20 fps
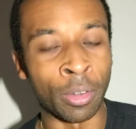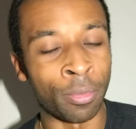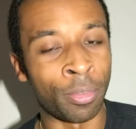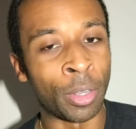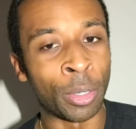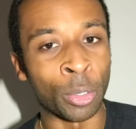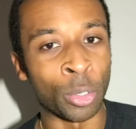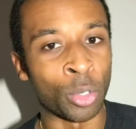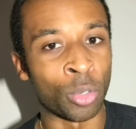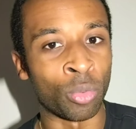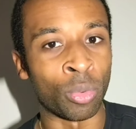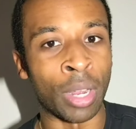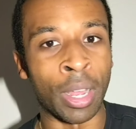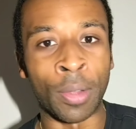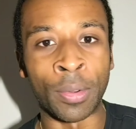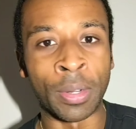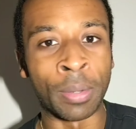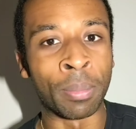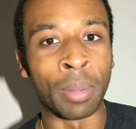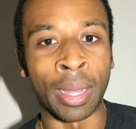feet are
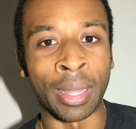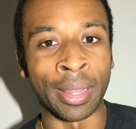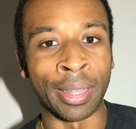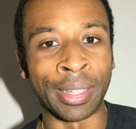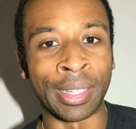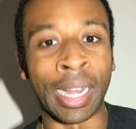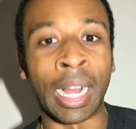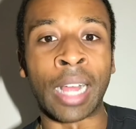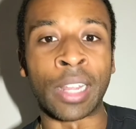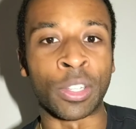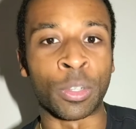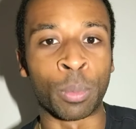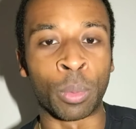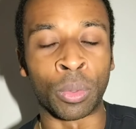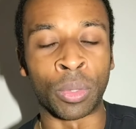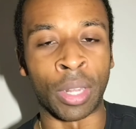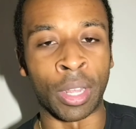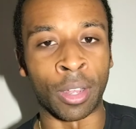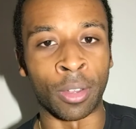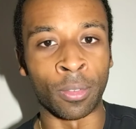surrounded by the
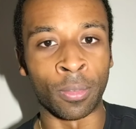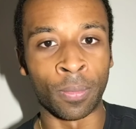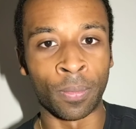gospel now.